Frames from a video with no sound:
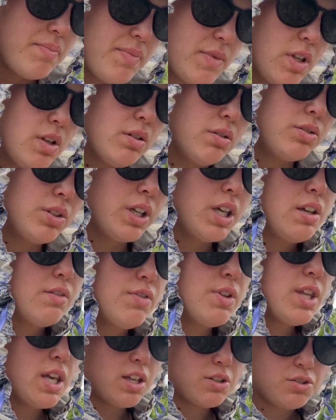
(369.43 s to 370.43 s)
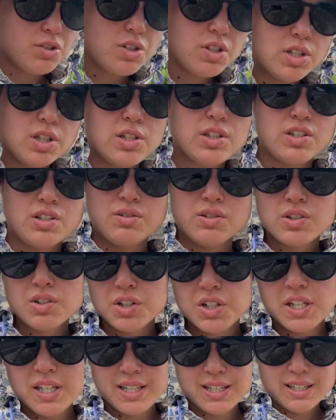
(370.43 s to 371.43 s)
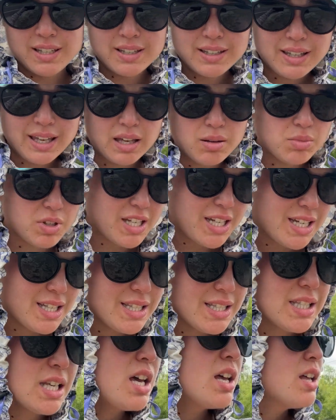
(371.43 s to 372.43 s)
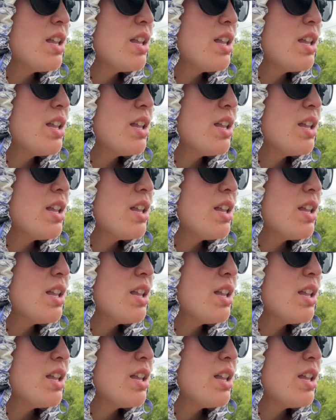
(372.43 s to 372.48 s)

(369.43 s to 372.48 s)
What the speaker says: you're looking for the entrance to Stones Creek Game Lands.